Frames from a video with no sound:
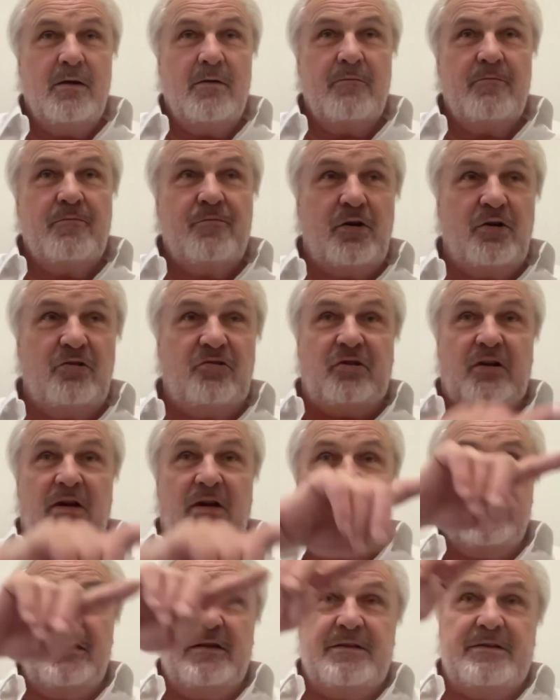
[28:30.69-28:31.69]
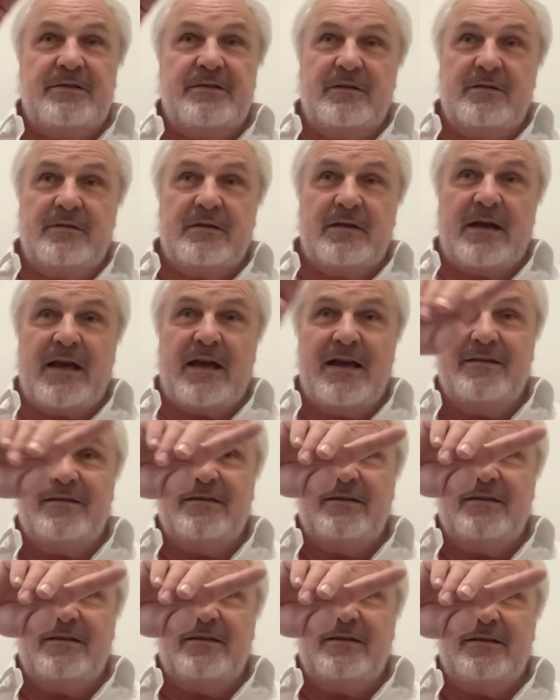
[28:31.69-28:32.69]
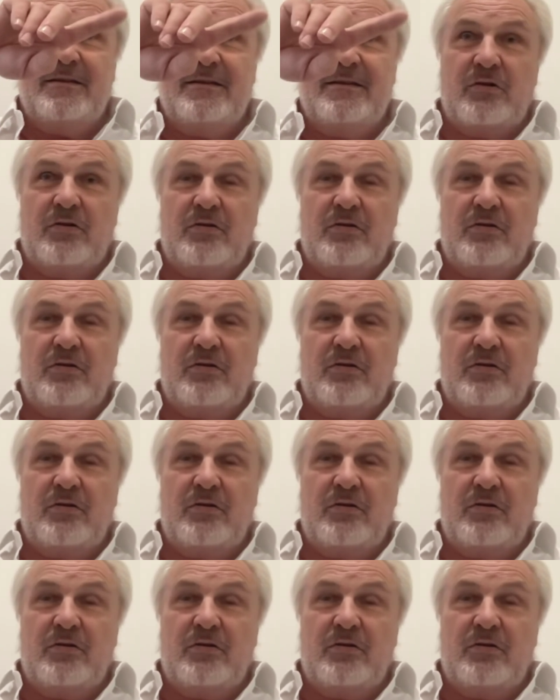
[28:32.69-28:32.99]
Russia has had this